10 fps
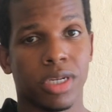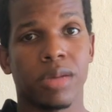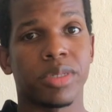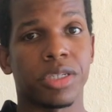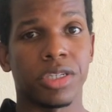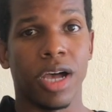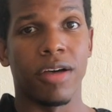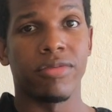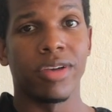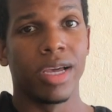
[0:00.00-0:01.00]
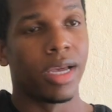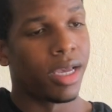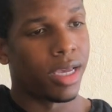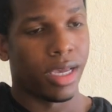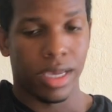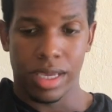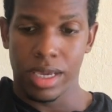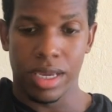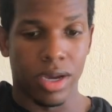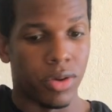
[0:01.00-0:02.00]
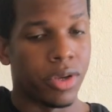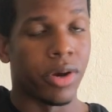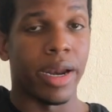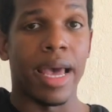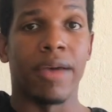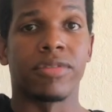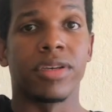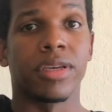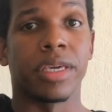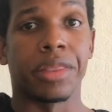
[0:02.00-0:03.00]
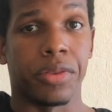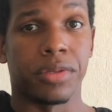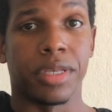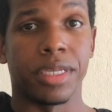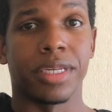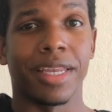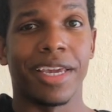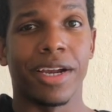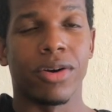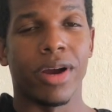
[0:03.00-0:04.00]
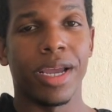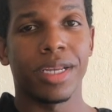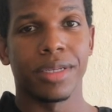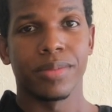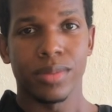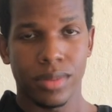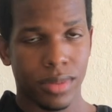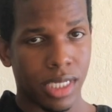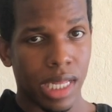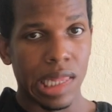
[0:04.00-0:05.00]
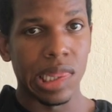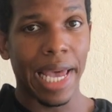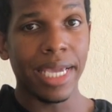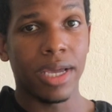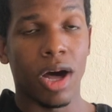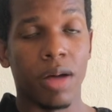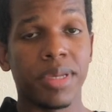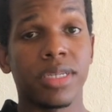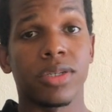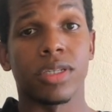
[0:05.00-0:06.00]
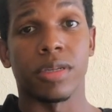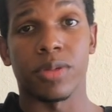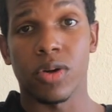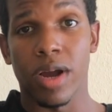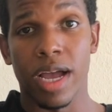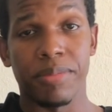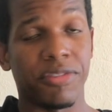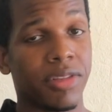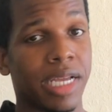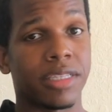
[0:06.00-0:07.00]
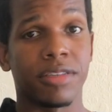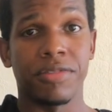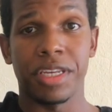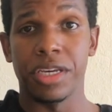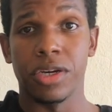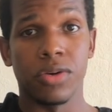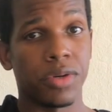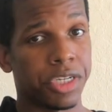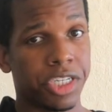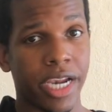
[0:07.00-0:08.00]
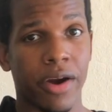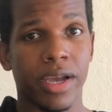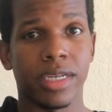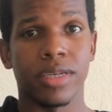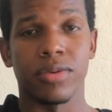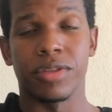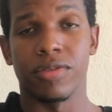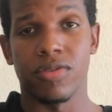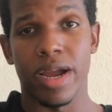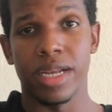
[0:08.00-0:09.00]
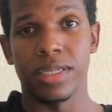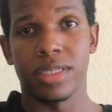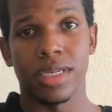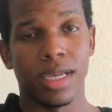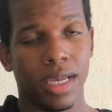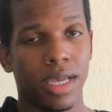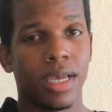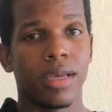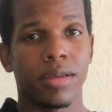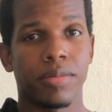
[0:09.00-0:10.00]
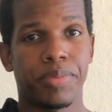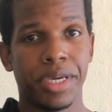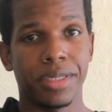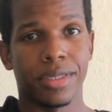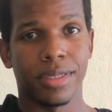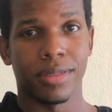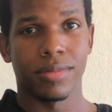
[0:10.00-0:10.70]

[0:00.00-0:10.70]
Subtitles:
comes to shove, you're gonna have to get those things in gear, right? Like, comment, subscribe if you like this video, share it with your friends. Peace.